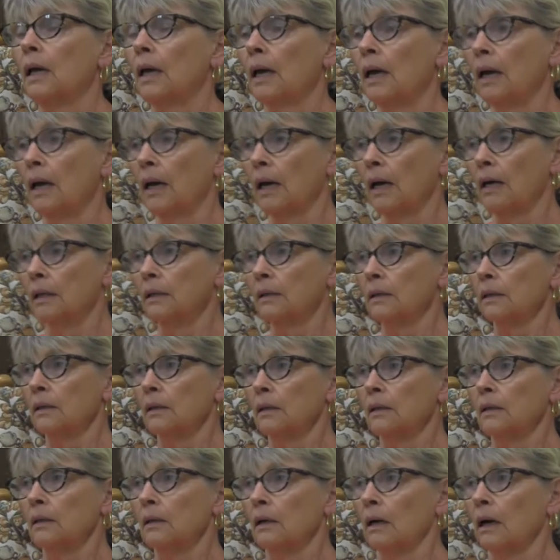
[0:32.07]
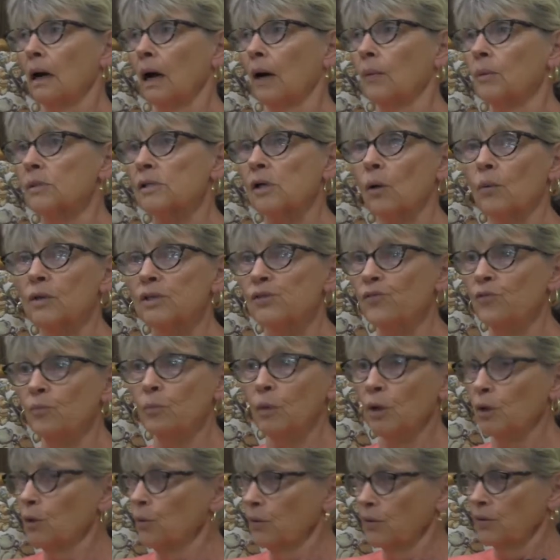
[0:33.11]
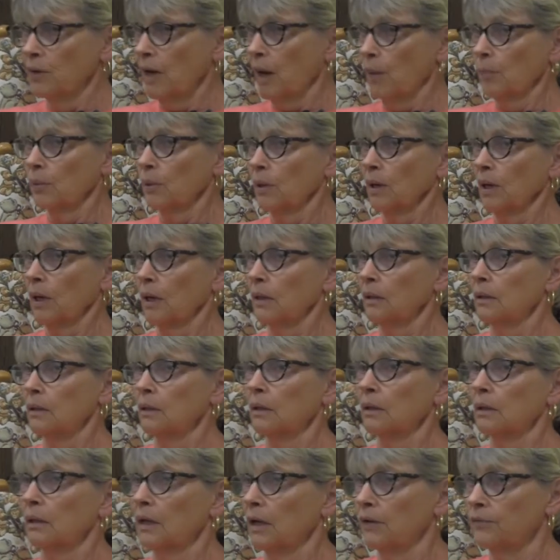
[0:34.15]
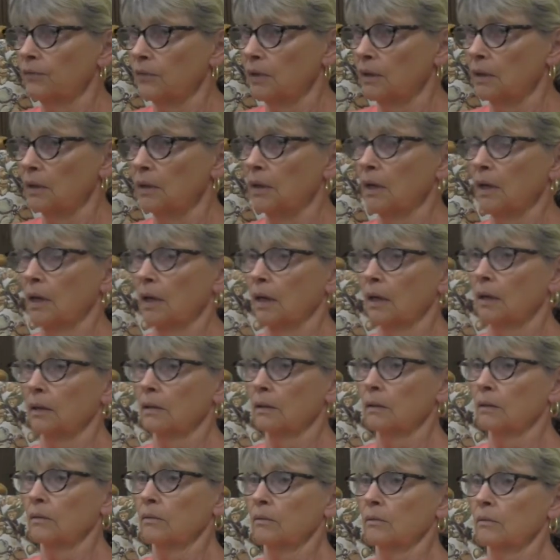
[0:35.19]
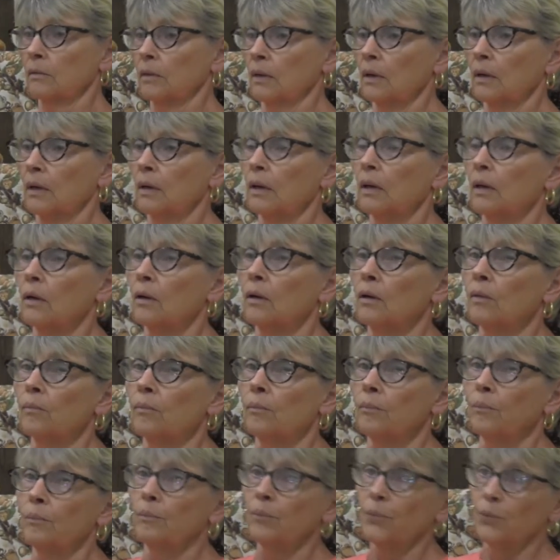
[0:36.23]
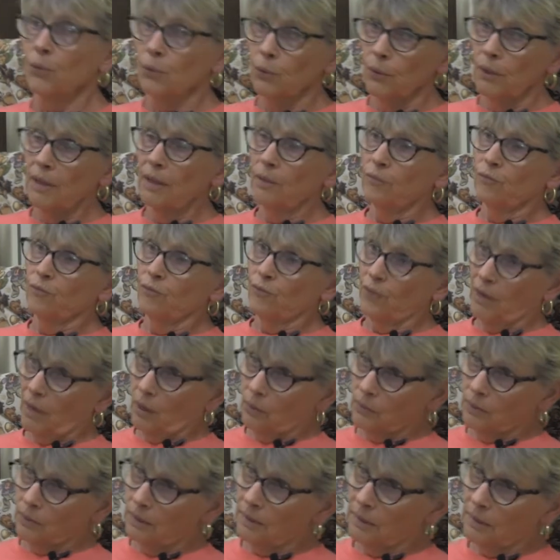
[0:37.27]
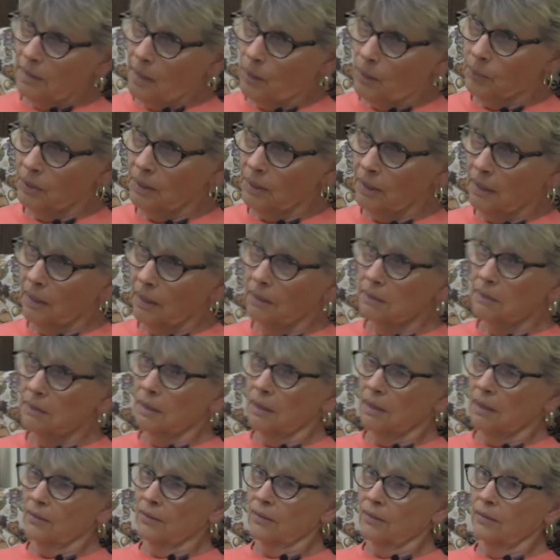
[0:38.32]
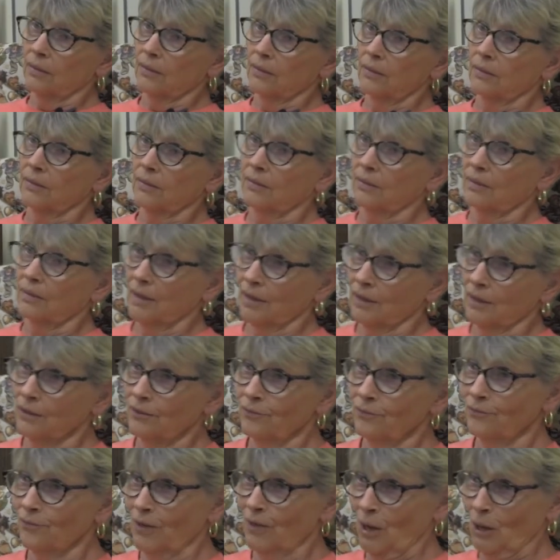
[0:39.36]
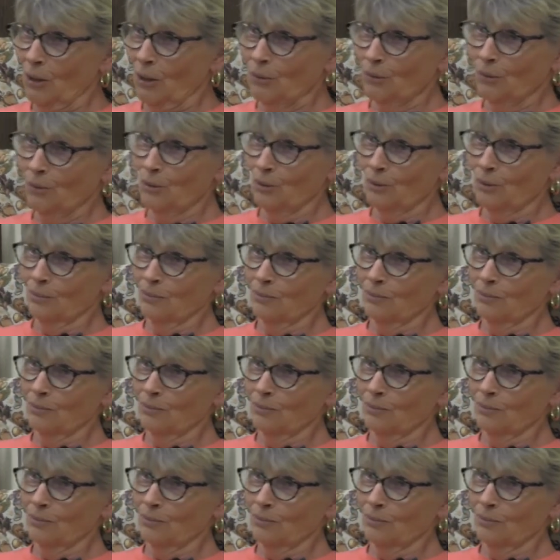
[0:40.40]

And I was always familiar with the Applegate and loved it, and through him found Little Applegate and then found